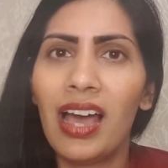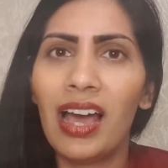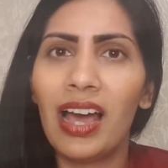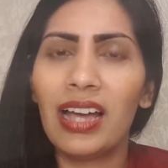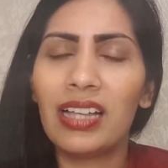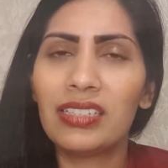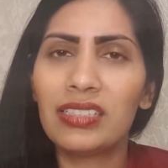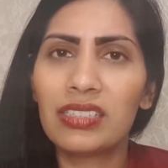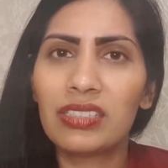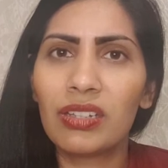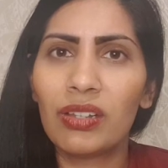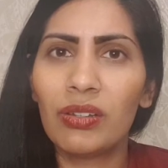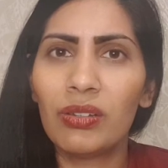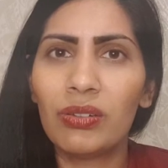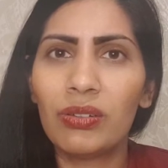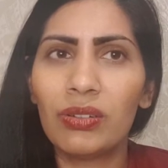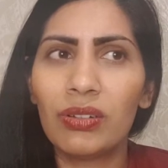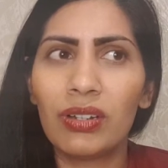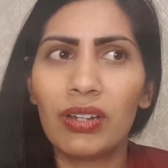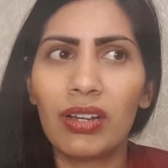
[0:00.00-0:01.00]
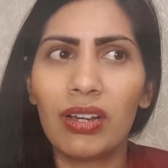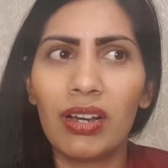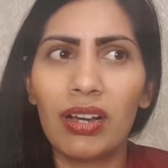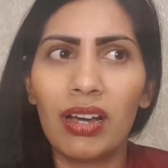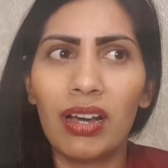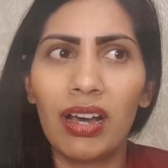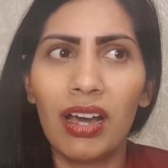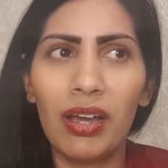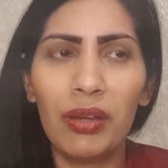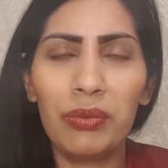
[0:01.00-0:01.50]
And so
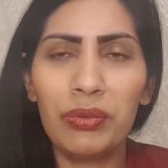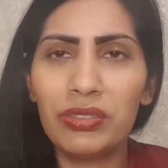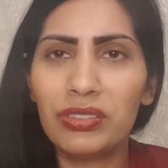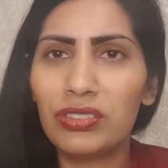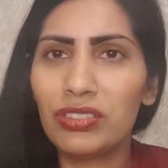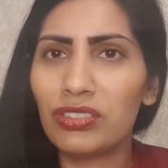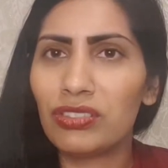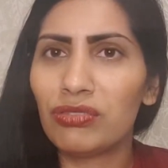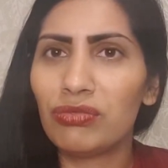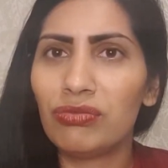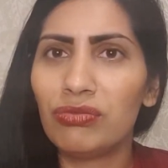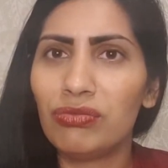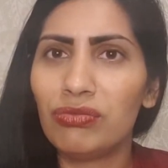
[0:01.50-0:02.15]
I would just